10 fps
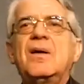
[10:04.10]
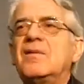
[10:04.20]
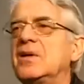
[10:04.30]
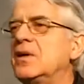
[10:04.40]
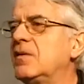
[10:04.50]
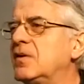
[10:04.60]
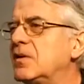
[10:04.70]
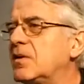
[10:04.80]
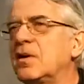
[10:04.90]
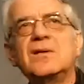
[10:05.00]

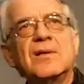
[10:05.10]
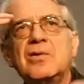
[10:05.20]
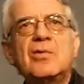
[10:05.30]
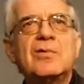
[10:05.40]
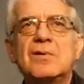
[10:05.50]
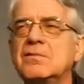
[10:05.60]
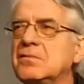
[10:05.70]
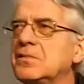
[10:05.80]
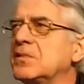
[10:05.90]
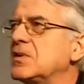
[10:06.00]
everything that you
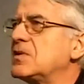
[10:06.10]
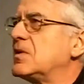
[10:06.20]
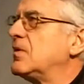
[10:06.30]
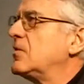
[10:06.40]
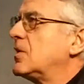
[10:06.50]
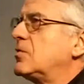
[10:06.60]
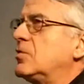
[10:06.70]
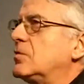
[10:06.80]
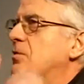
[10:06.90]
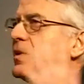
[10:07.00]
receive, that
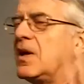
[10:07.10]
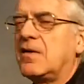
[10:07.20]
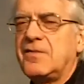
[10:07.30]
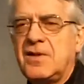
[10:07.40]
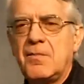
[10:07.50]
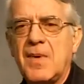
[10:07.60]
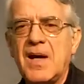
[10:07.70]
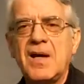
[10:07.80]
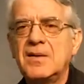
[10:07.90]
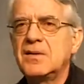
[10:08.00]
you have in the
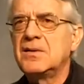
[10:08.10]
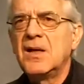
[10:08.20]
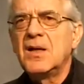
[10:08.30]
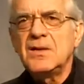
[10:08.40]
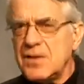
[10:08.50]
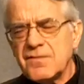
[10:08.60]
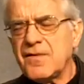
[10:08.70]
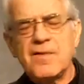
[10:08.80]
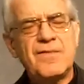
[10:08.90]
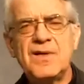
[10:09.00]
mind, that is
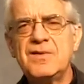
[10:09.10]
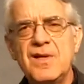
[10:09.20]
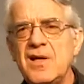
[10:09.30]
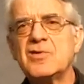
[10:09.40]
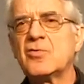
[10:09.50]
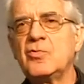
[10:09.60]
very dangerous.